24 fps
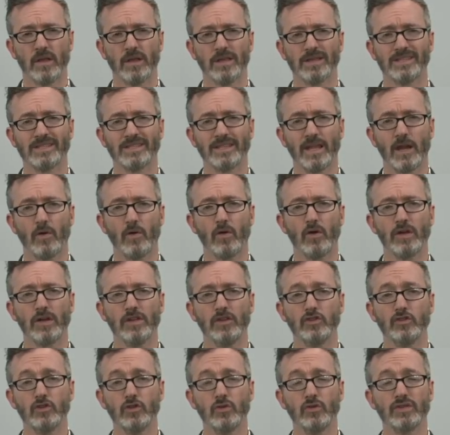
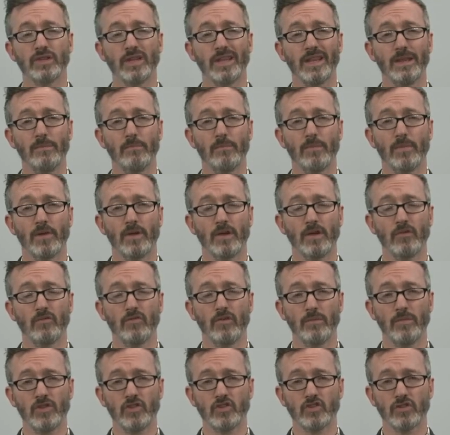Steroid-induced
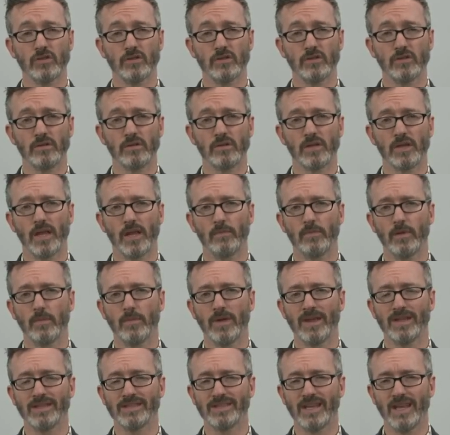remission can be
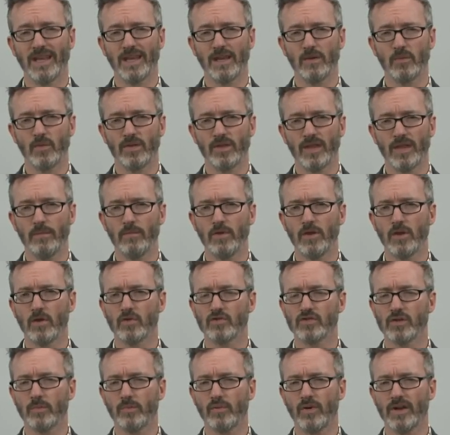maintained with
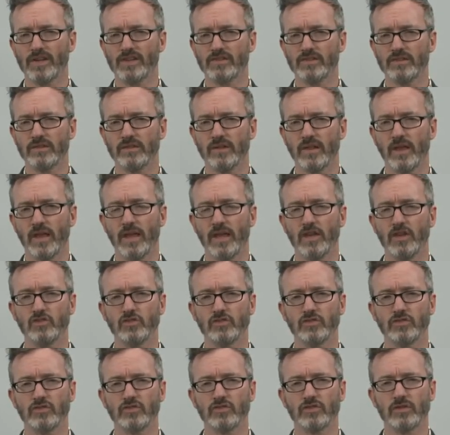immunosuppressant
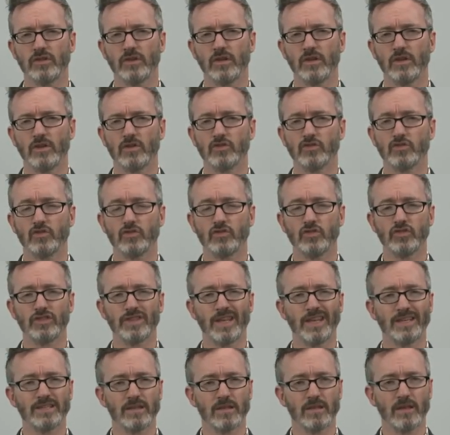agents such as
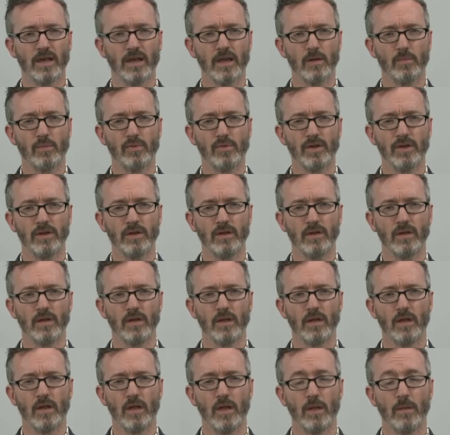azathioprine,
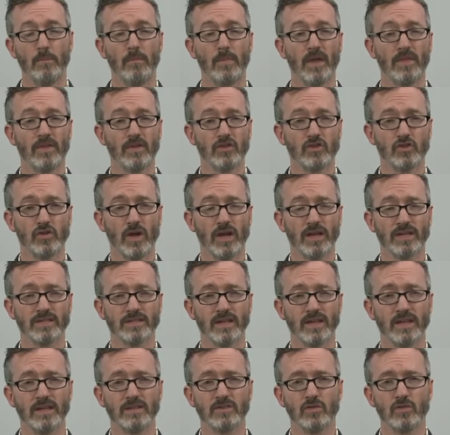
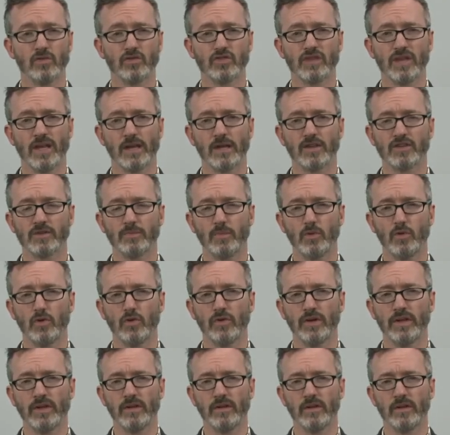methotrexate or
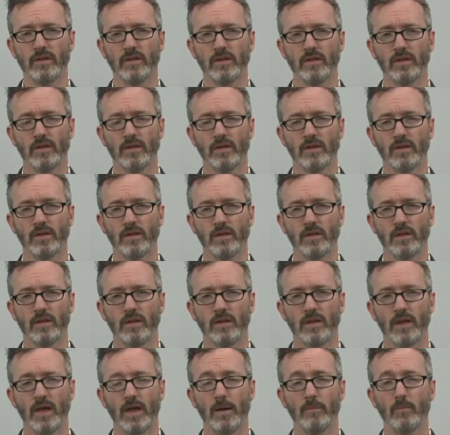cyclosporin,
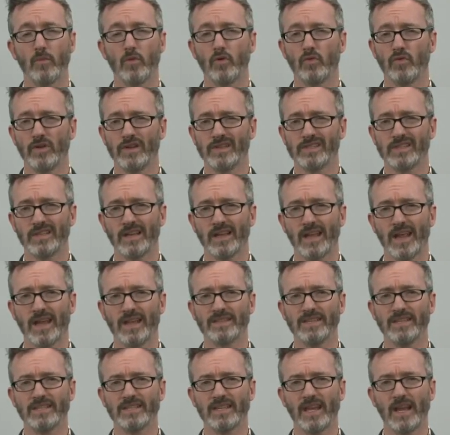and more recently
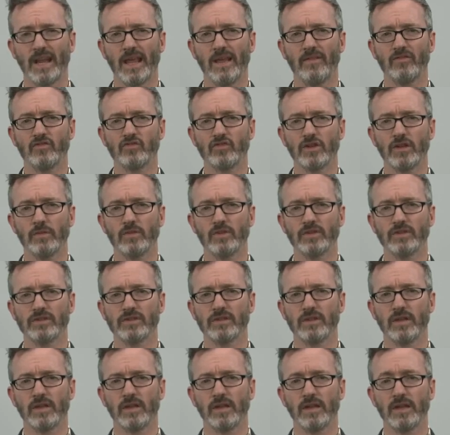anti-TNF treatment
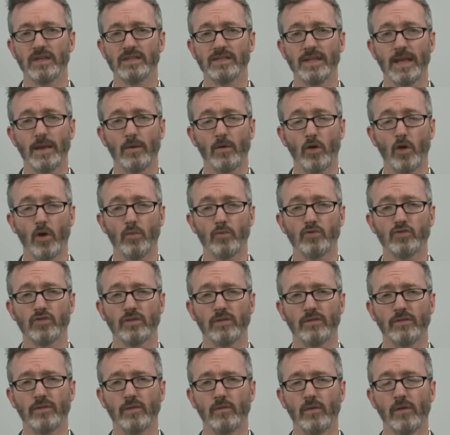is now an
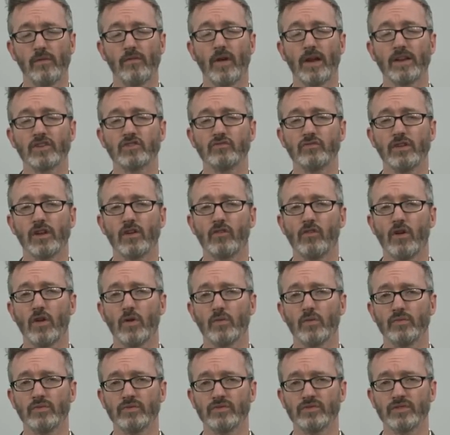option for refractory
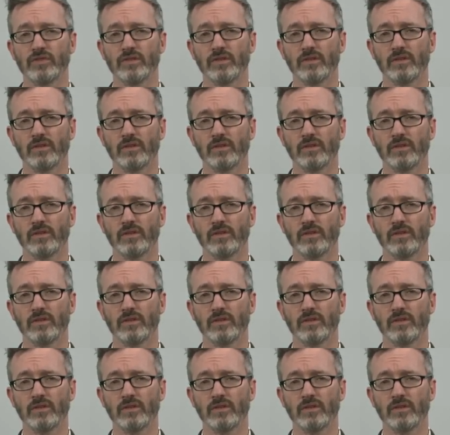Crohn's.